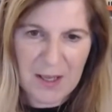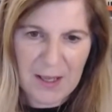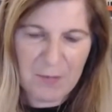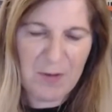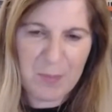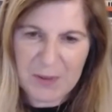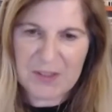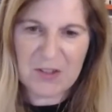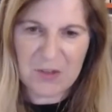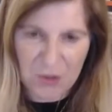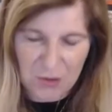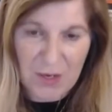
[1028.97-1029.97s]
and we've built
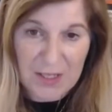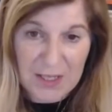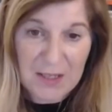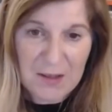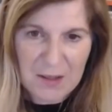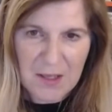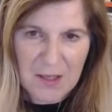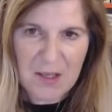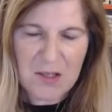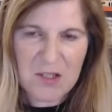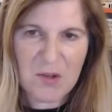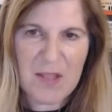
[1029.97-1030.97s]
into training
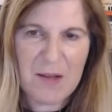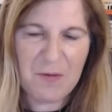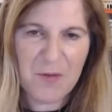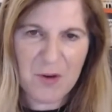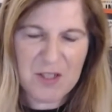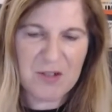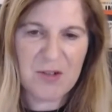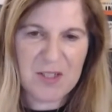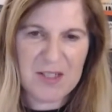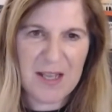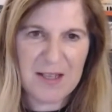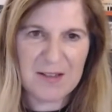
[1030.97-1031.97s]
so that folks
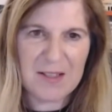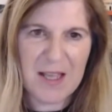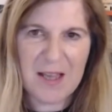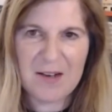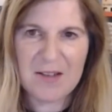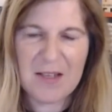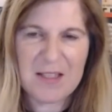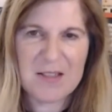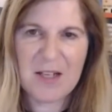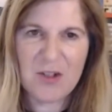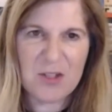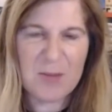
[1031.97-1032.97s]
understand that it's
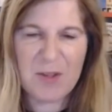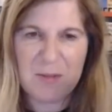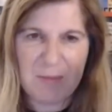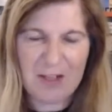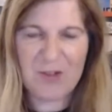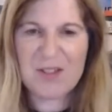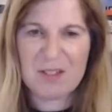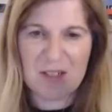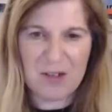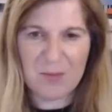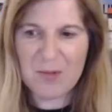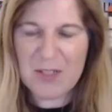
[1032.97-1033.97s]
not just about the metrics and the
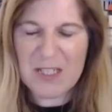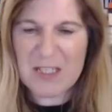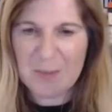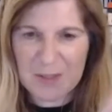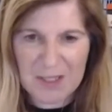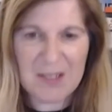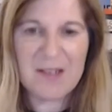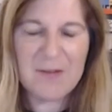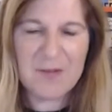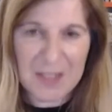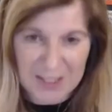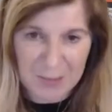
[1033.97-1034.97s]
numbers, it's about the
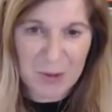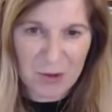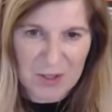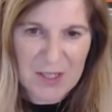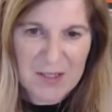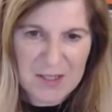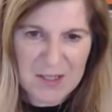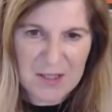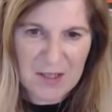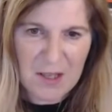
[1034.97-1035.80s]
lived experience